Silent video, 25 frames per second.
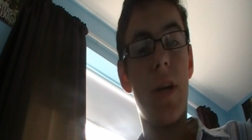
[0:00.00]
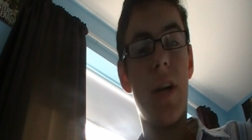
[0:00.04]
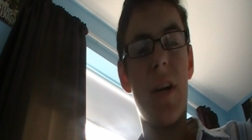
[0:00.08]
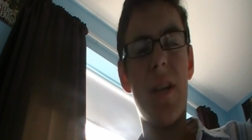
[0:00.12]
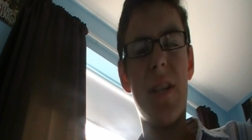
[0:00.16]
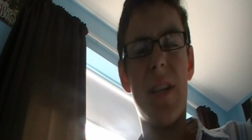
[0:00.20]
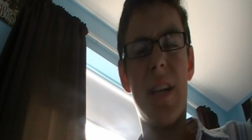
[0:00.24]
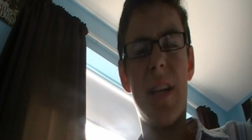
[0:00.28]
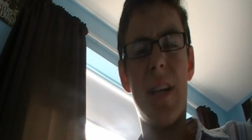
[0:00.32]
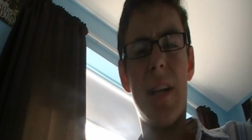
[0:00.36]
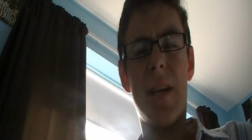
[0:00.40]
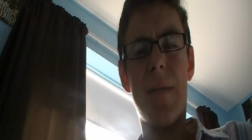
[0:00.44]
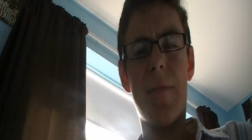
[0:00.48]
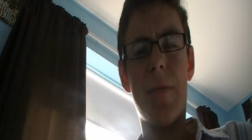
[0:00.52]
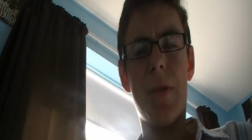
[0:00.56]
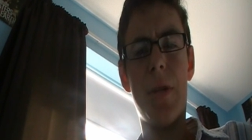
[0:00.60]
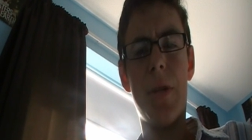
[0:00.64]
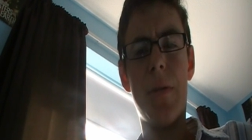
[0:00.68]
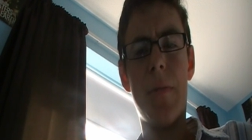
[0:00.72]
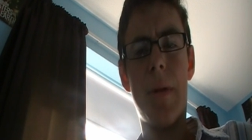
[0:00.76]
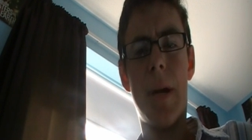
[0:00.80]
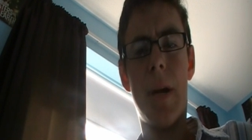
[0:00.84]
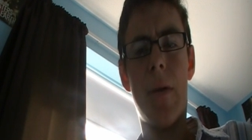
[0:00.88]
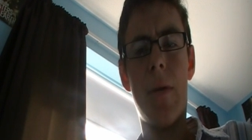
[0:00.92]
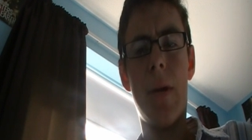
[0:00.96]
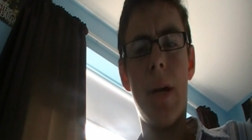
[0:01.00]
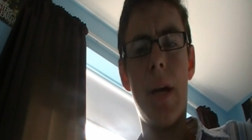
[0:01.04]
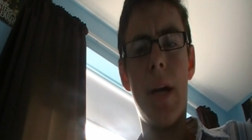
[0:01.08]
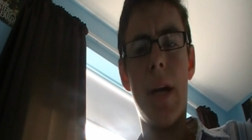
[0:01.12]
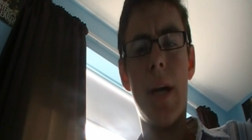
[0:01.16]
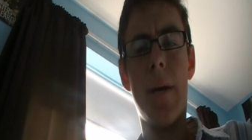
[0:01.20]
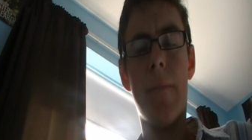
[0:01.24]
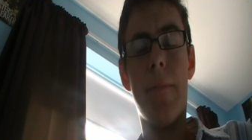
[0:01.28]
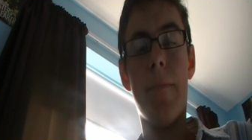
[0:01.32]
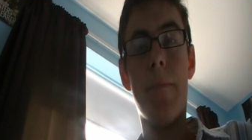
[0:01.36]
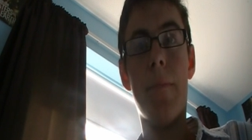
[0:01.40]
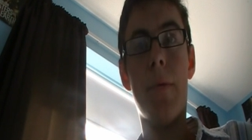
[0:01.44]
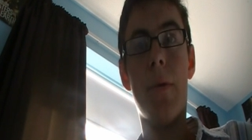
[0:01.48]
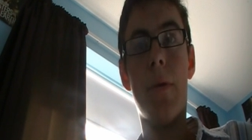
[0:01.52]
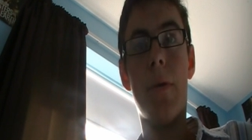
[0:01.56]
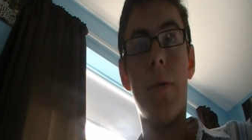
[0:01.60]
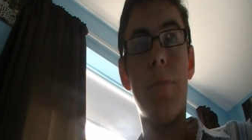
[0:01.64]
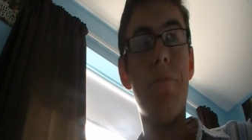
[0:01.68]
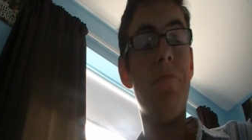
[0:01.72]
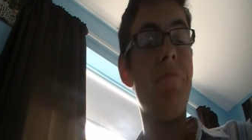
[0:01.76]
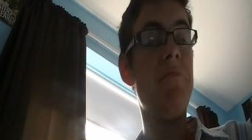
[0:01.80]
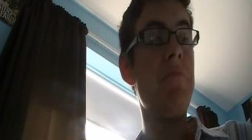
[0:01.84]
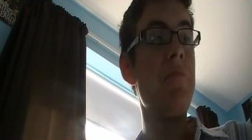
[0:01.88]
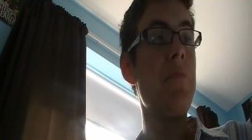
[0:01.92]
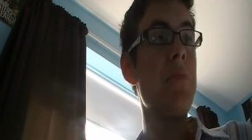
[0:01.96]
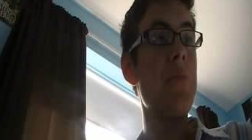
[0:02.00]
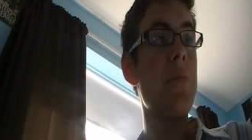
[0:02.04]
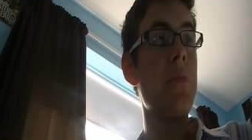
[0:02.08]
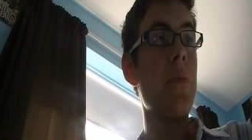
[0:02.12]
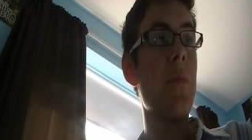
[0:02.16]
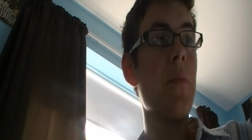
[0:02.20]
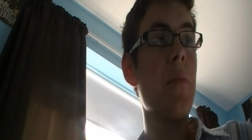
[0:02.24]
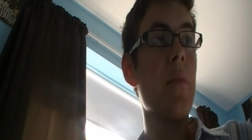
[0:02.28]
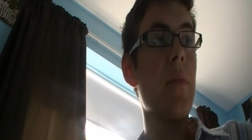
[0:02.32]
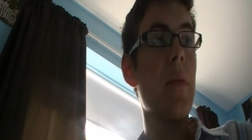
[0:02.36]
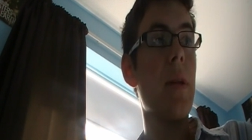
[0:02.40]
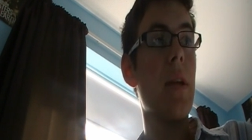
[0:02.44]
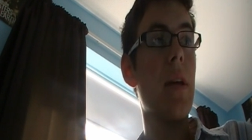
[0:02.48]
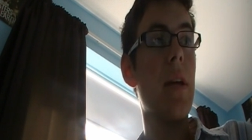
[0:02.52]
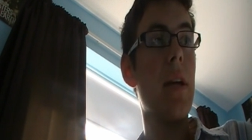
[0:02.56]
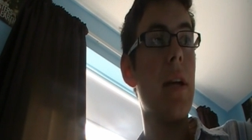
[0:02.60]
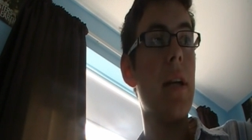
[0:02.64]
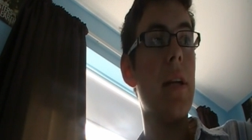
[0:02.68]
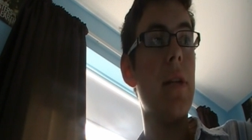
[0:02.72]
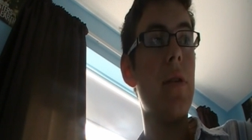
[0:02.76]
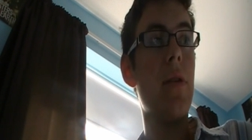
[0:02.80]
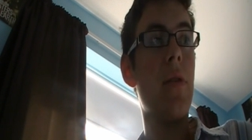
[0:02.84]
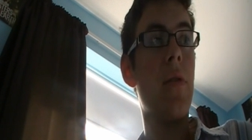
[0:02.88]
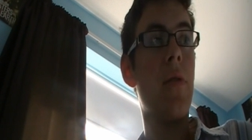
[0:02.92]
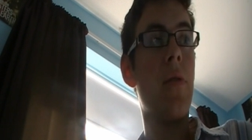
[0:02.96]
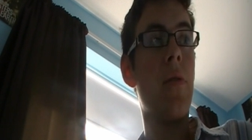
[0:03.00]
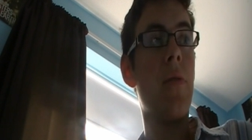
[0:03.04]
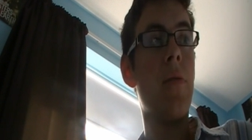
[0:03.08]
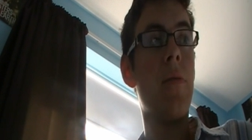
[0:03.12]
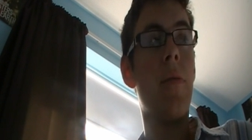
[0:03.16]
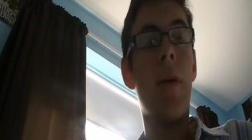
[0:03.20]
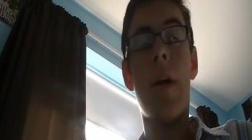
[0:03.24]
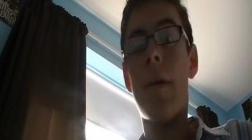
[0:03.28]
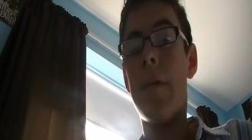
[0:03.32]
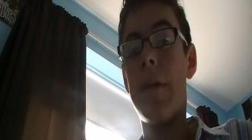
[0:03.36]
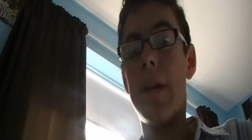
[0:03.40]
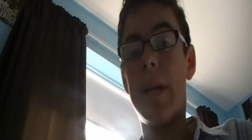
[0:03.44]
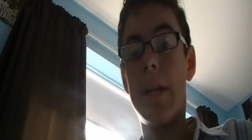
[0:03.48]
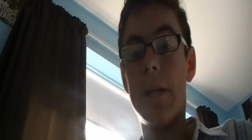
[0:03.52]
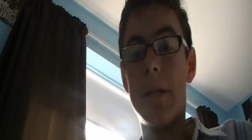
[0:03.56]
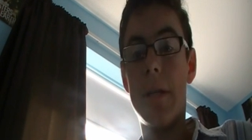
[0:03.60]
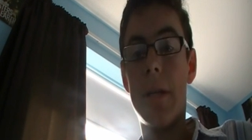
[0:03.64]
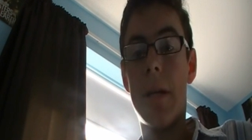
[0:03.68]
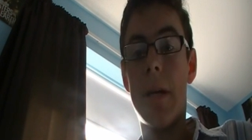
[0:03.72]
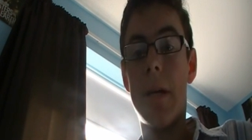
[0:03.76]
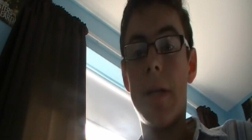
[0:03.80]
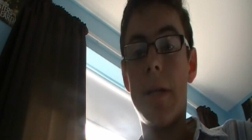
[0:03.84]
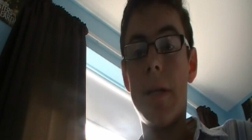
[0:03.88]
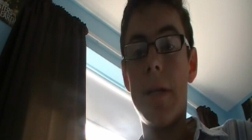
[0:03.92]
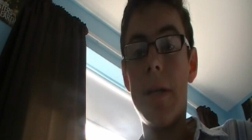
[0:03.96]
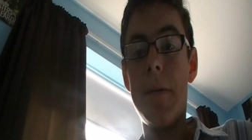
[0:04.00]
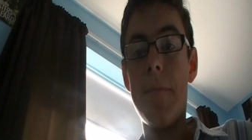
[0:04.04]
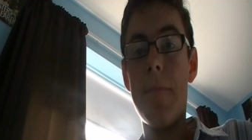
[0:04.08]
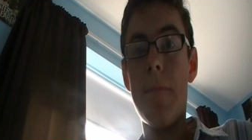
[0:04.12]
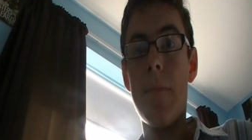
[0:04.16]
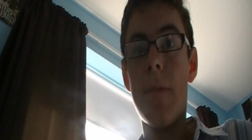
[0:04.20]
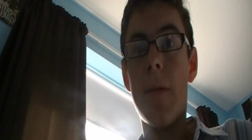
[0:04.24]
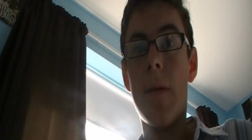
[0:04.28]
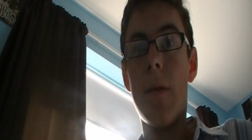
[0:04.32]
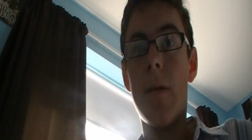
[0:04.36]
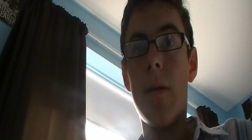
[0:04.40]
I can't tell you that much about it um, but it's all very exciting